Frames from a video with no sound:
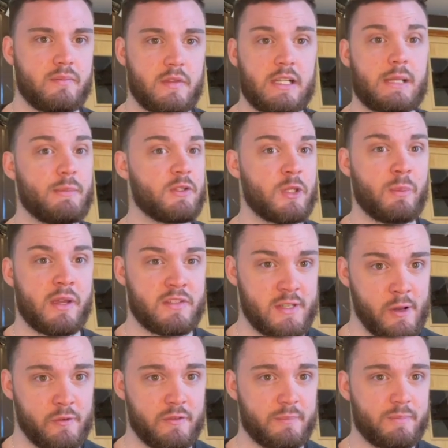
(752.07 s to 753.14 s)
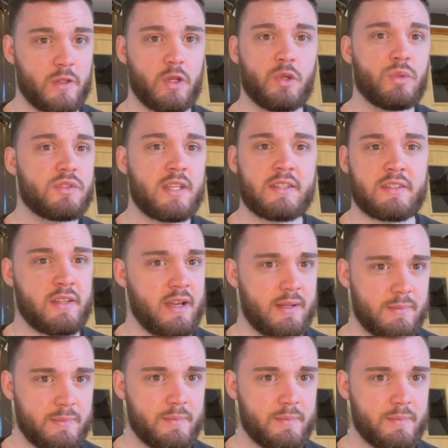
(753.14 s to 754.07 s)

A limit to myself? Who says that?